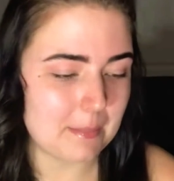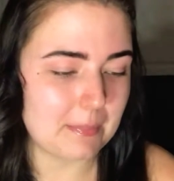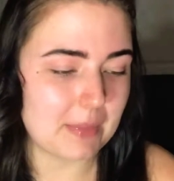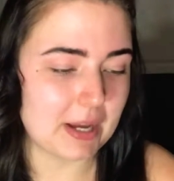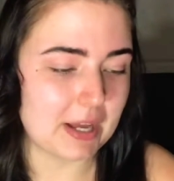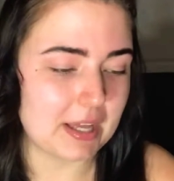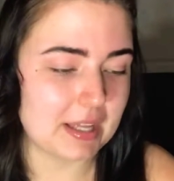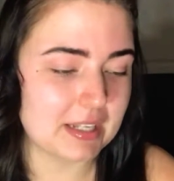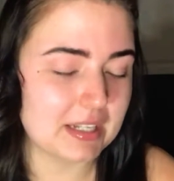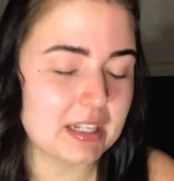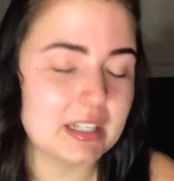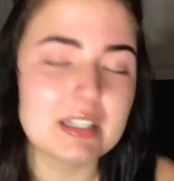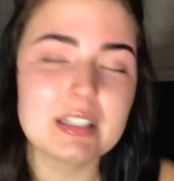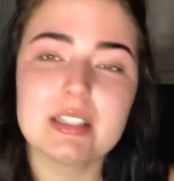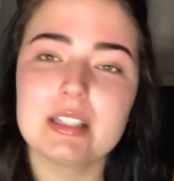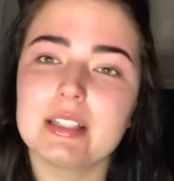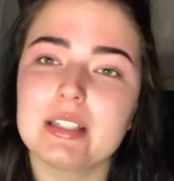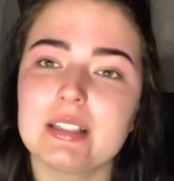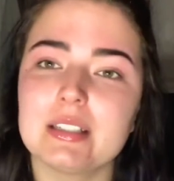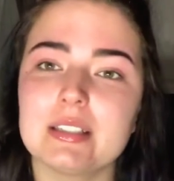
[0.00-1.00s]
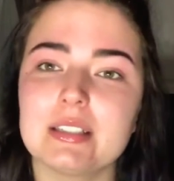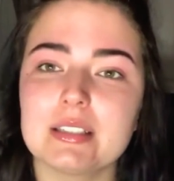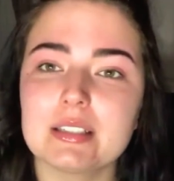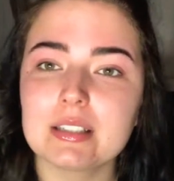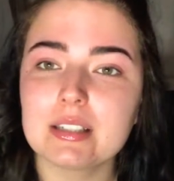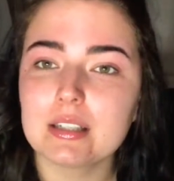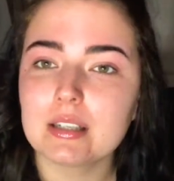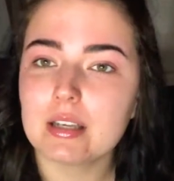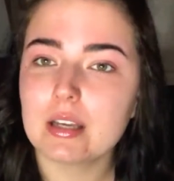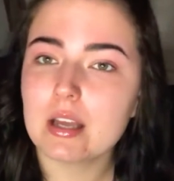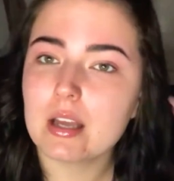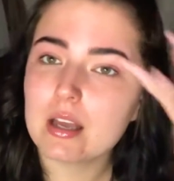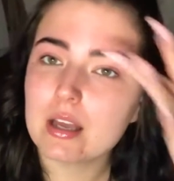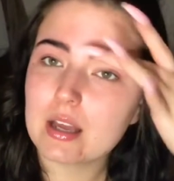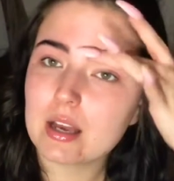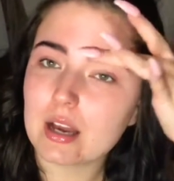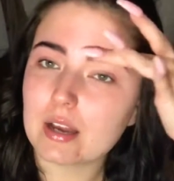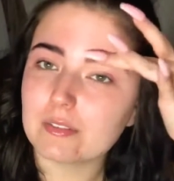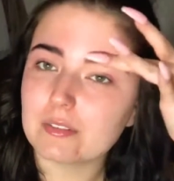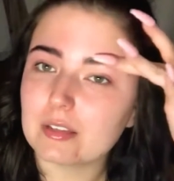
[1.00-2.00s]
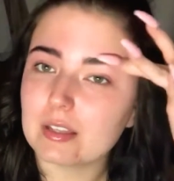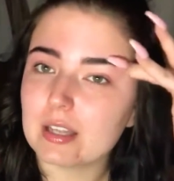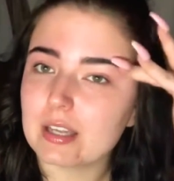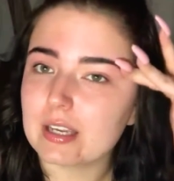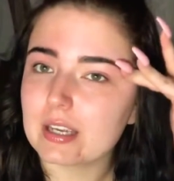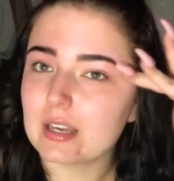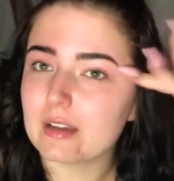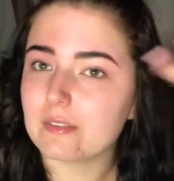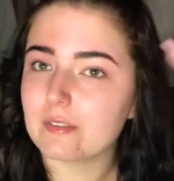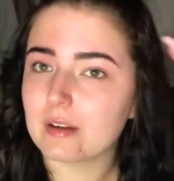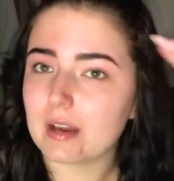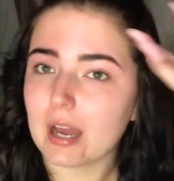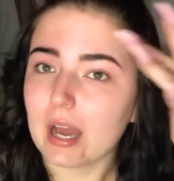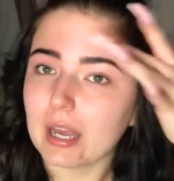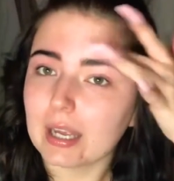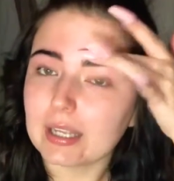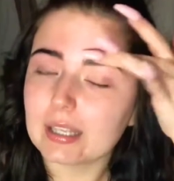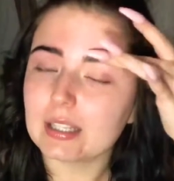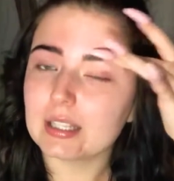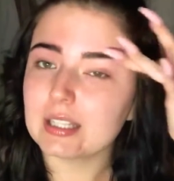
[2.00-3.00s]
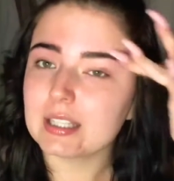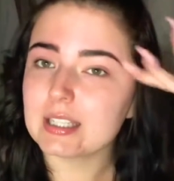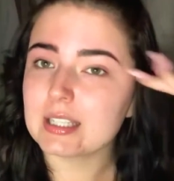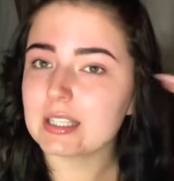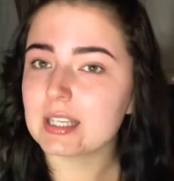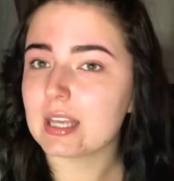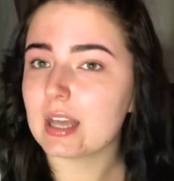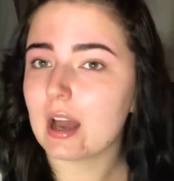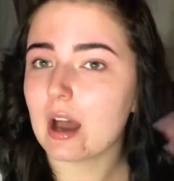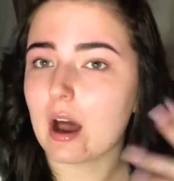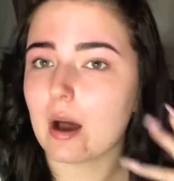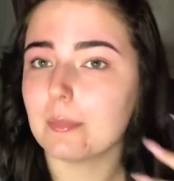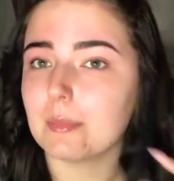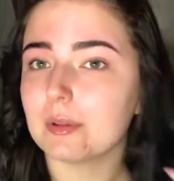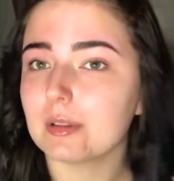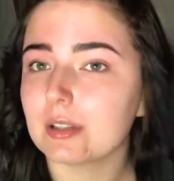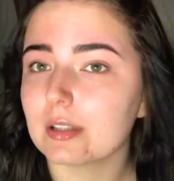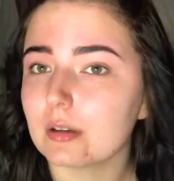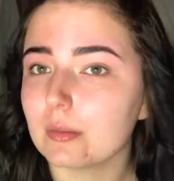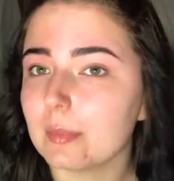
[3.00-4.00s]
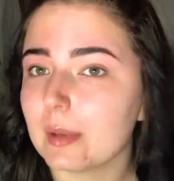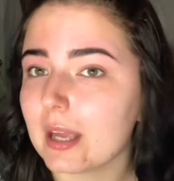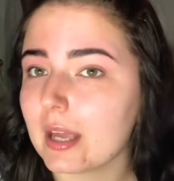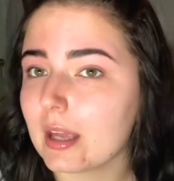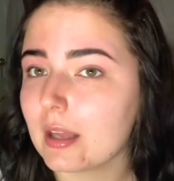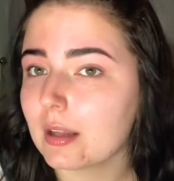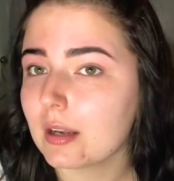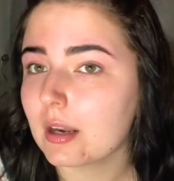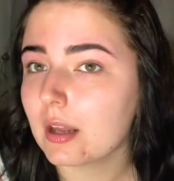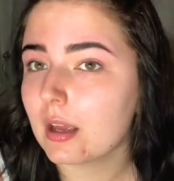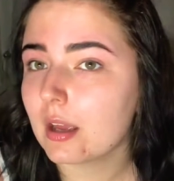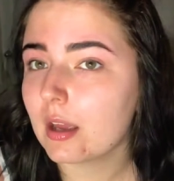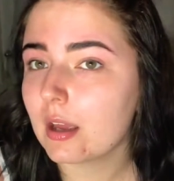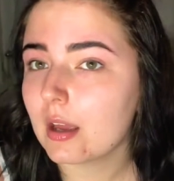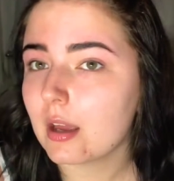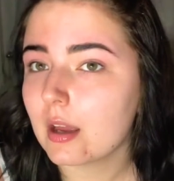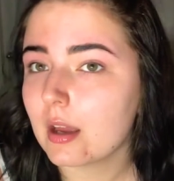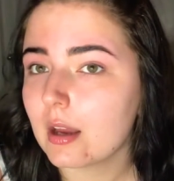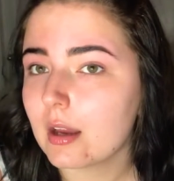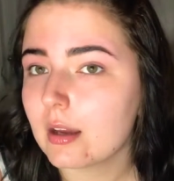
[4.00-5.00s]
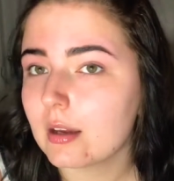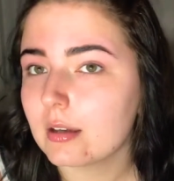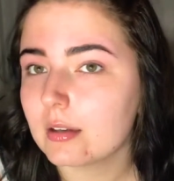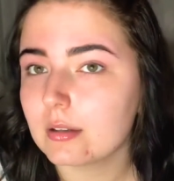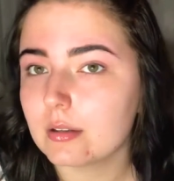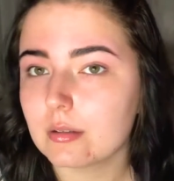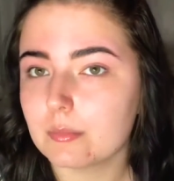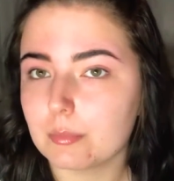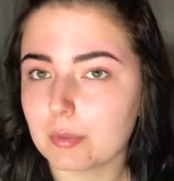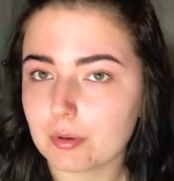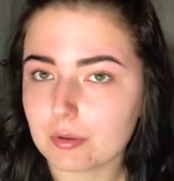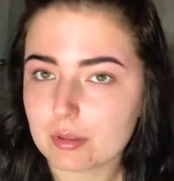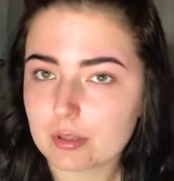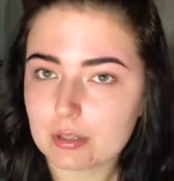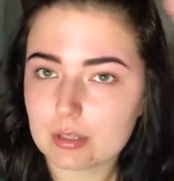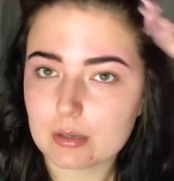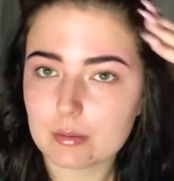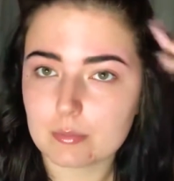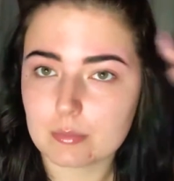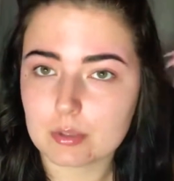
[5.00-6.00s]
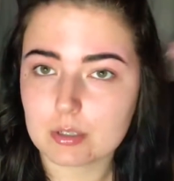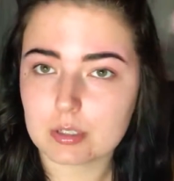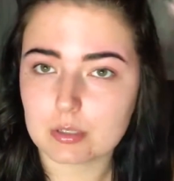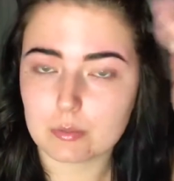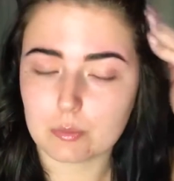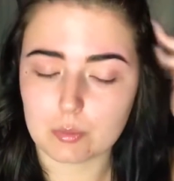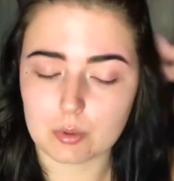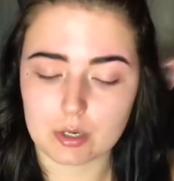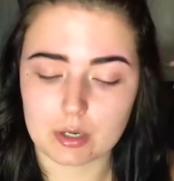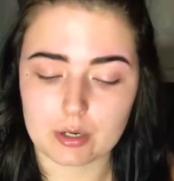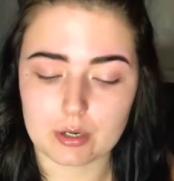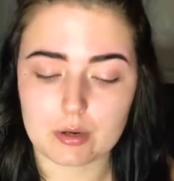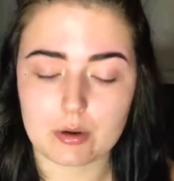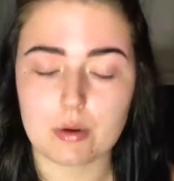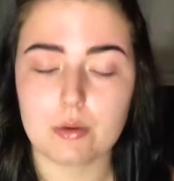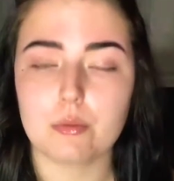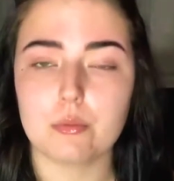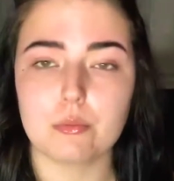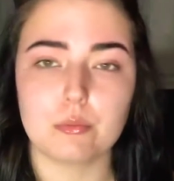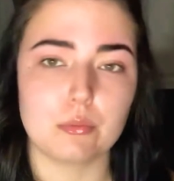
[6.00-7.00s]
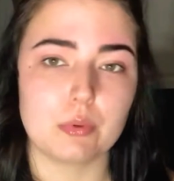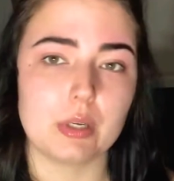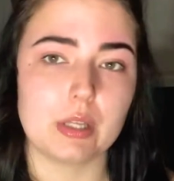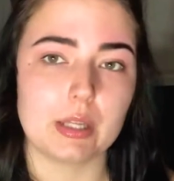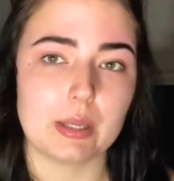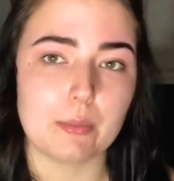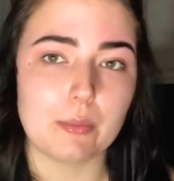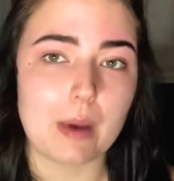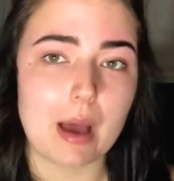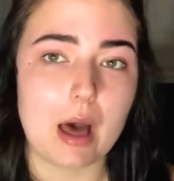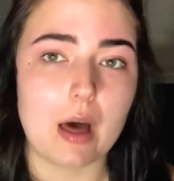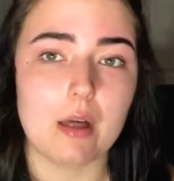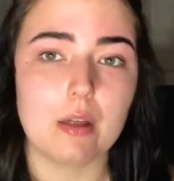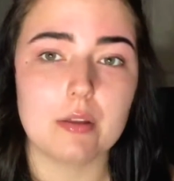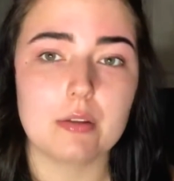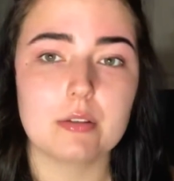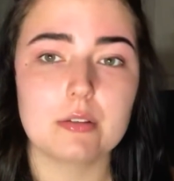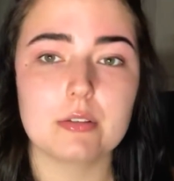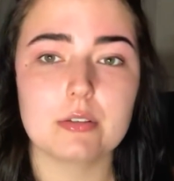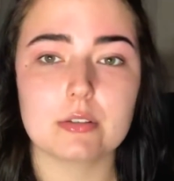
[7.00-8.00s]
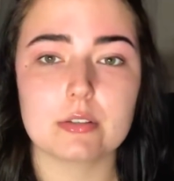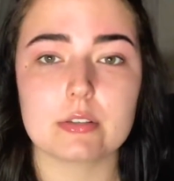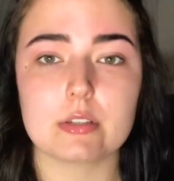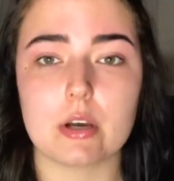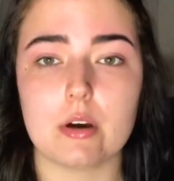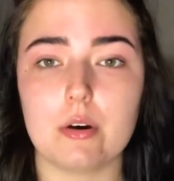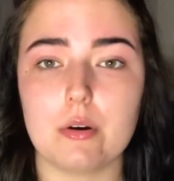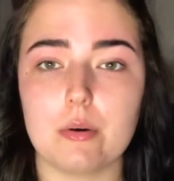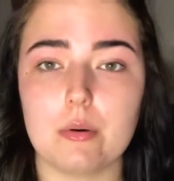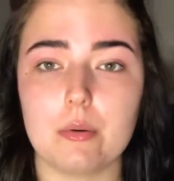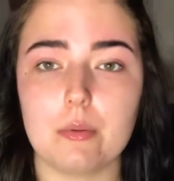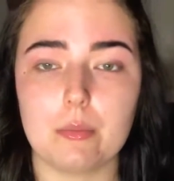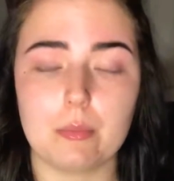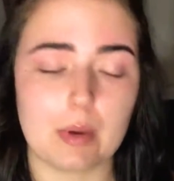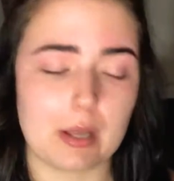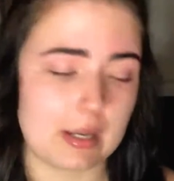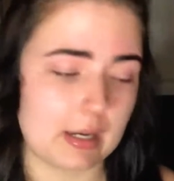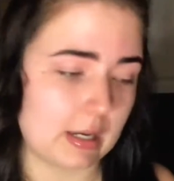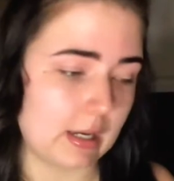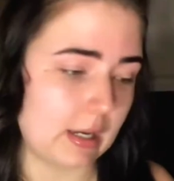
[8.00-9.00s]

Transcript: But I feel like if I clean it up a little bit, both of them could work really well. So when